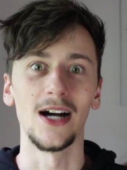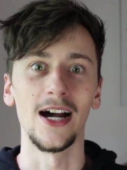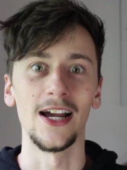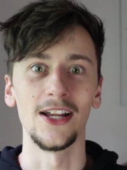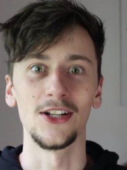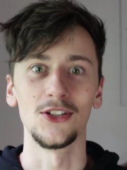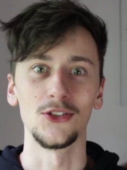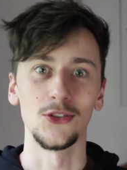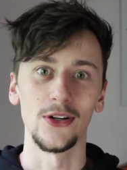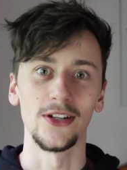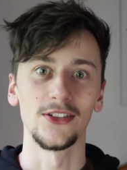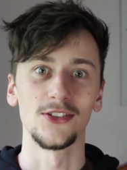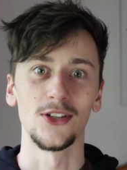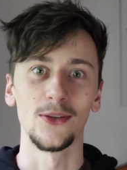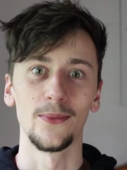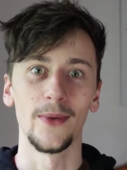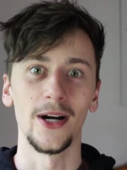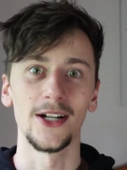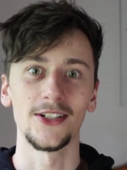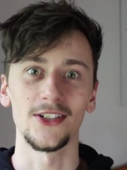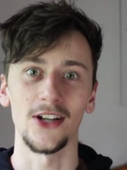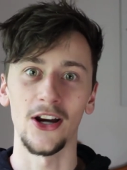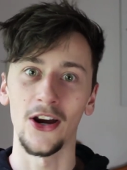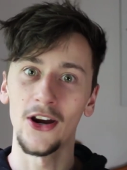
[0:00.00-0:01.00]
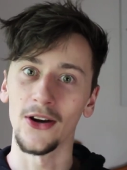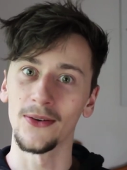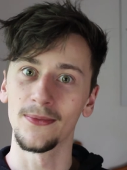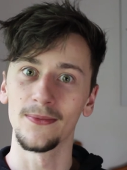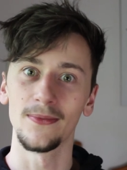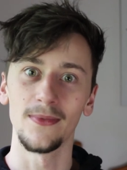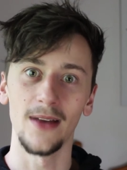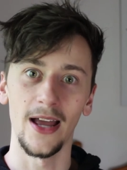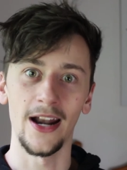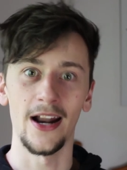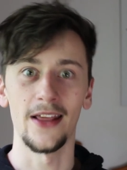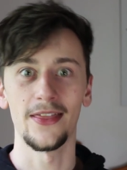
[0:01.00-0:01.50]
I enjoy it so much. I
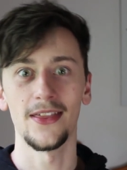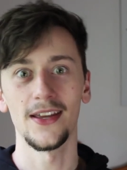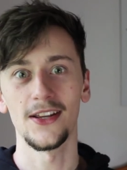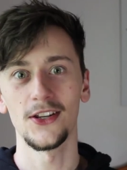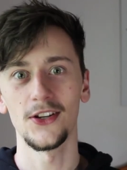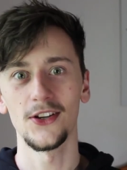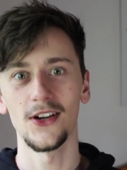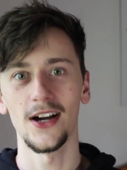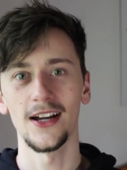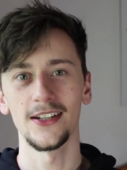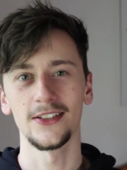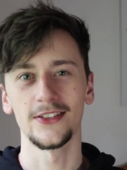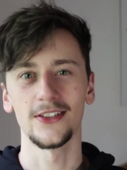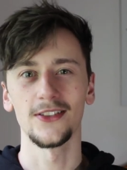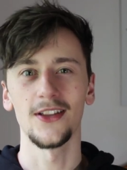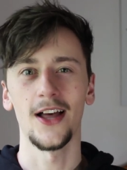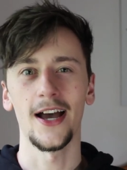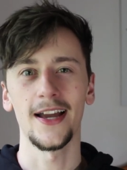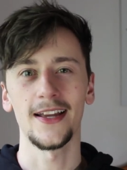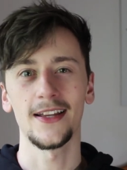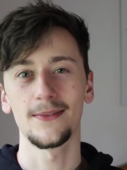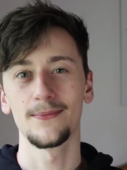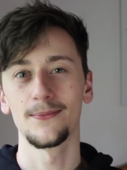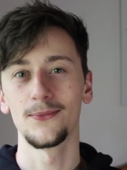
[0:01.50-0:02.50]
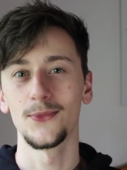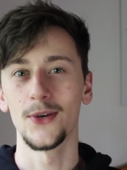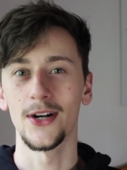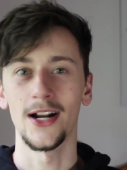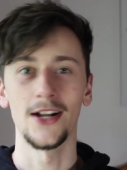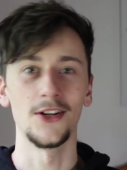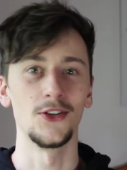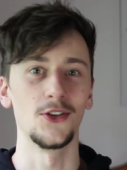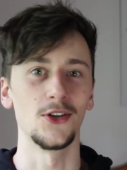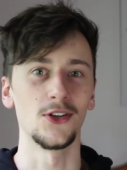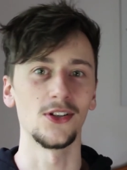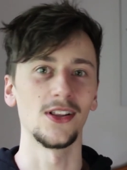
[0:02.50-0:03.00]
and I think you guys like when
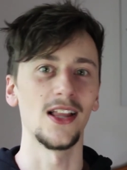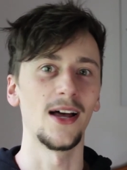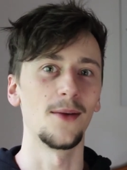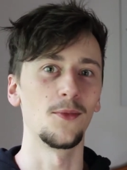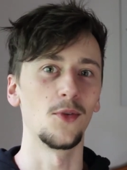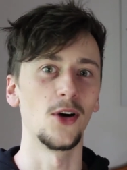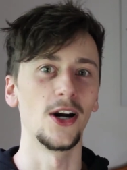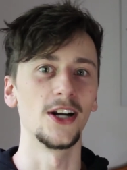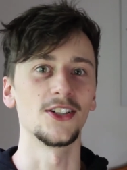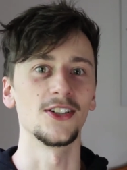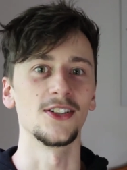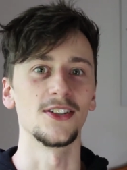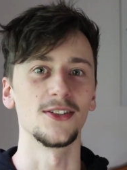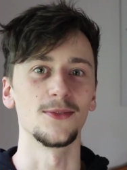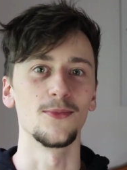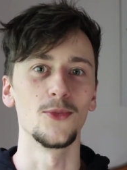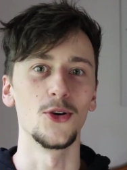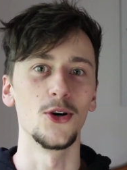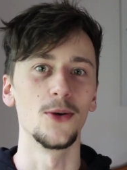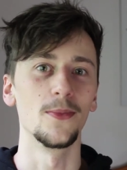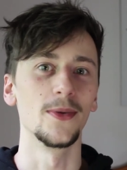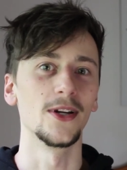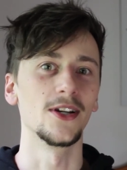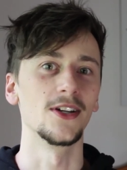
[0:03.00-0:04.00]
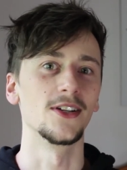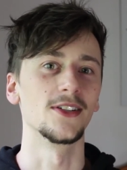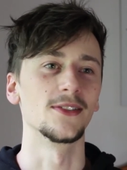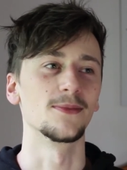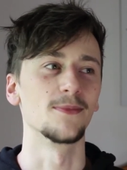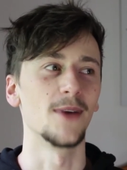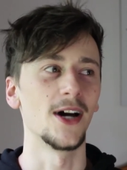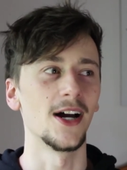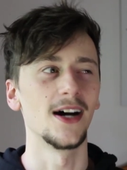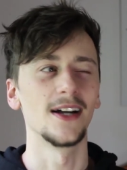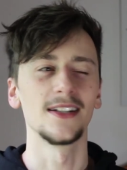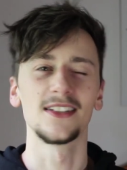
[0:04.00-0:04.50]
I do collaborations more because
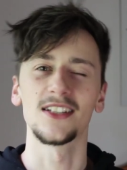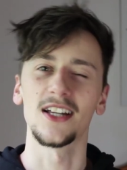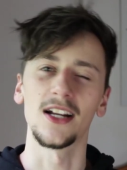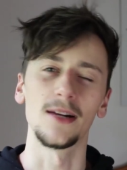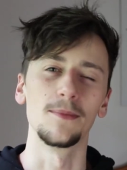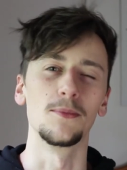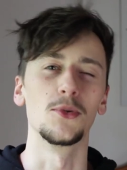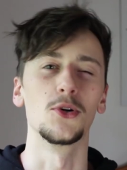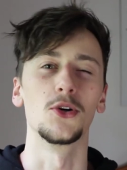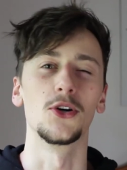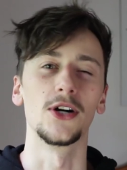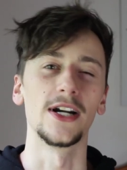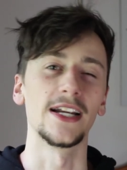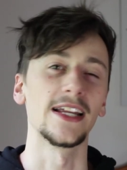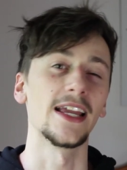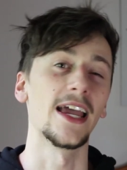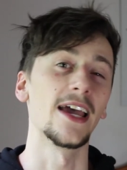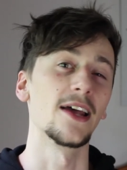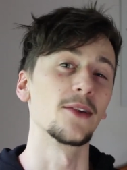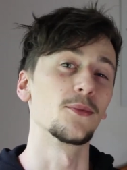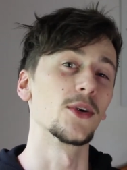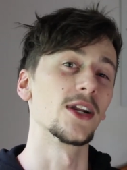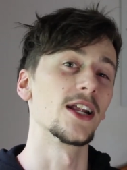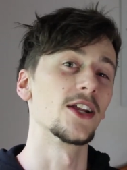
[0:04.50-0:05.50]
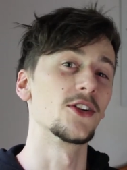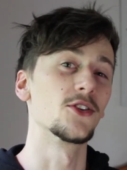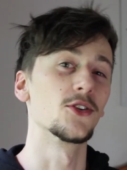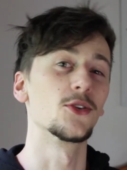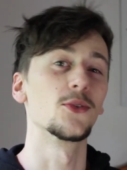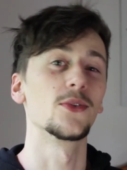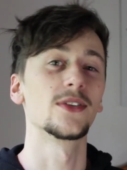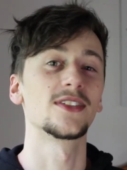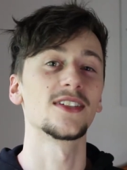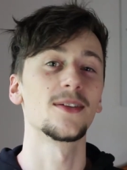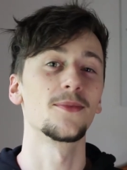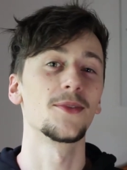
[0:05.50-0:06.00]
my art's kind of boring and when I do
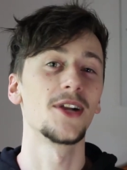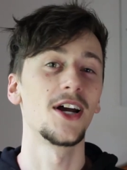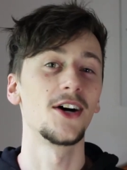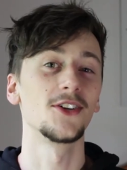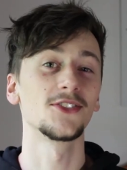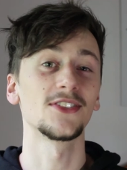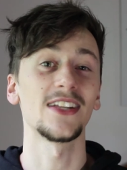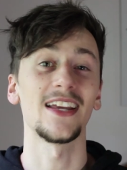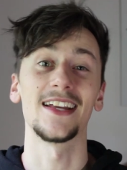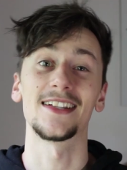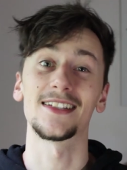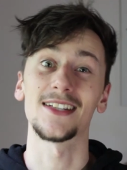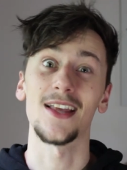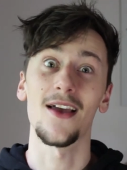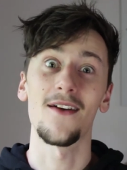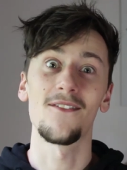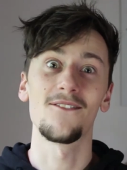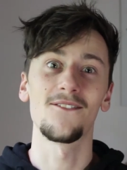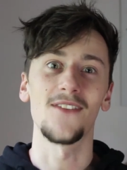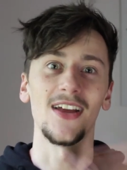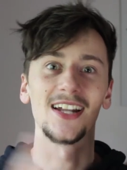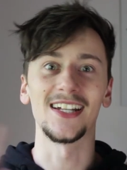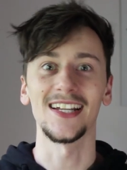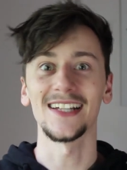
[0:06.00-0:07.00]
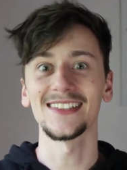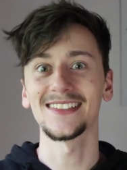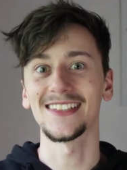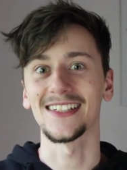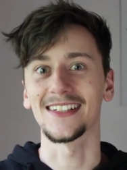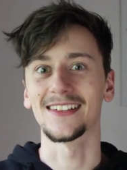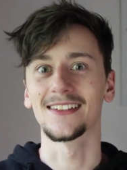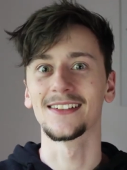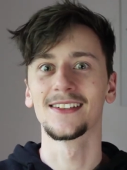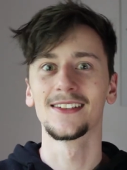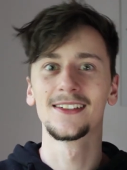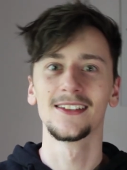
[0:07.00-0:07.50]
it with someone else, it's
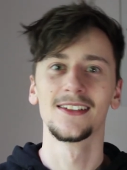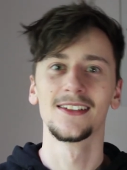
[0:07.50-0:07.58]
fantastic.